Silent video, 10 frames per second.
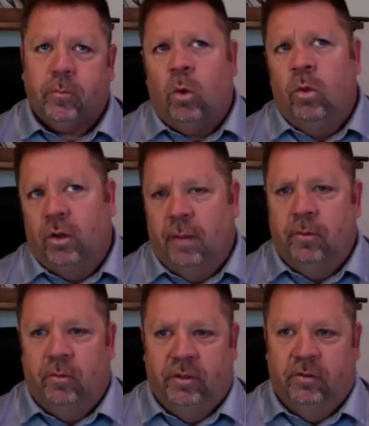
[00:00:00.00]
well, a couple
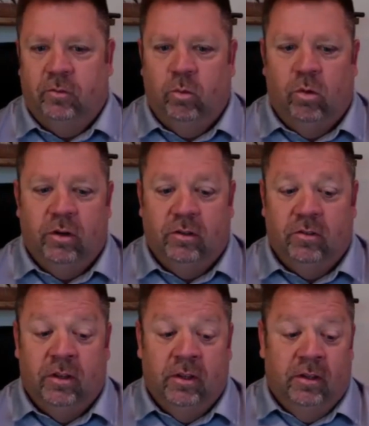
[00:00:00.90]
of reasons. One
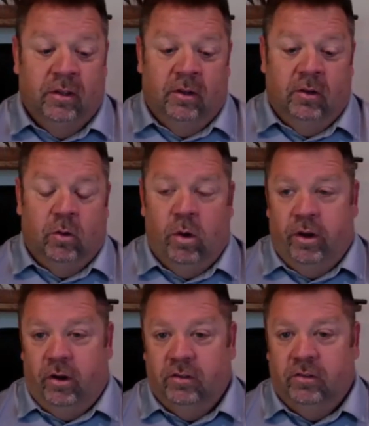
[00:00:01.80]
is, quite
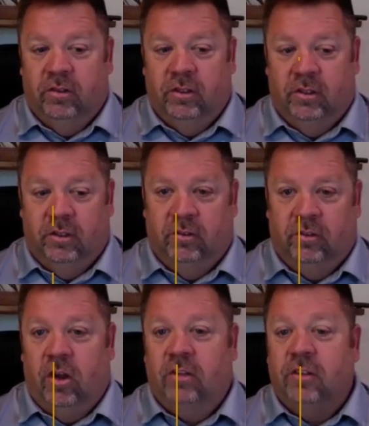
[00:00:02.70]
honestly, it's
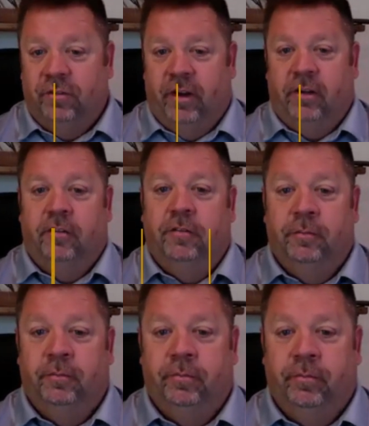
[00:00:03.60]
cost effective.
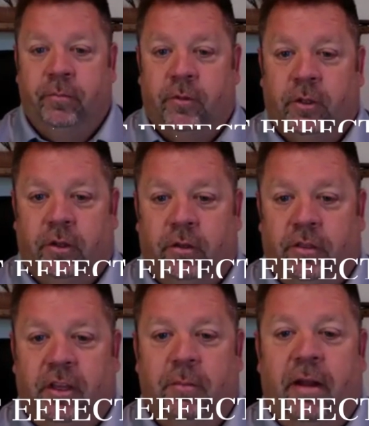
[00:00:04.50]
You
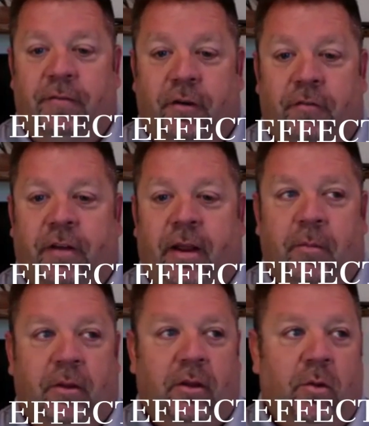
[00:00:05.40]
think about it for a
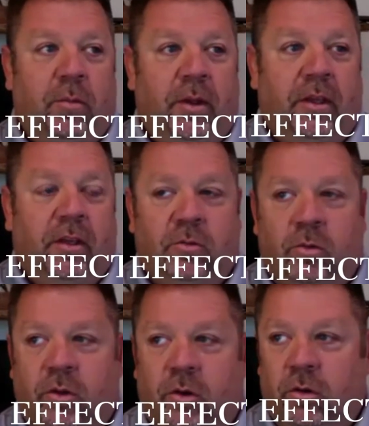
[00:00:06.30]
family, when my kids were
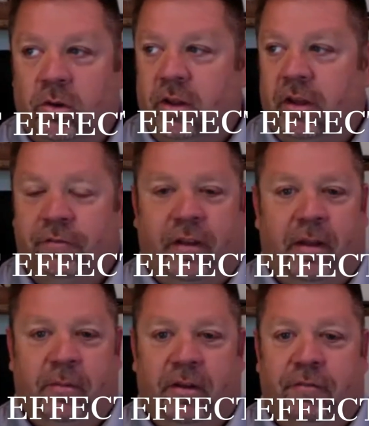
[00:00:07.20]
little, you take a
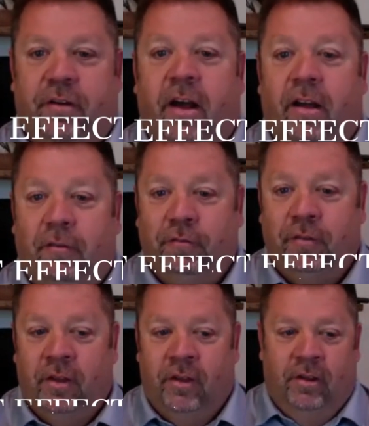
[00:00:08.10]
family of 5,
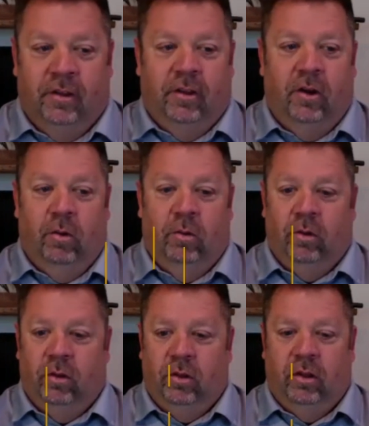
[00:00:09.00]

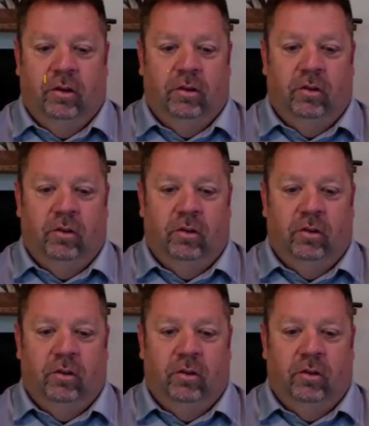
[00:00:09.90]
and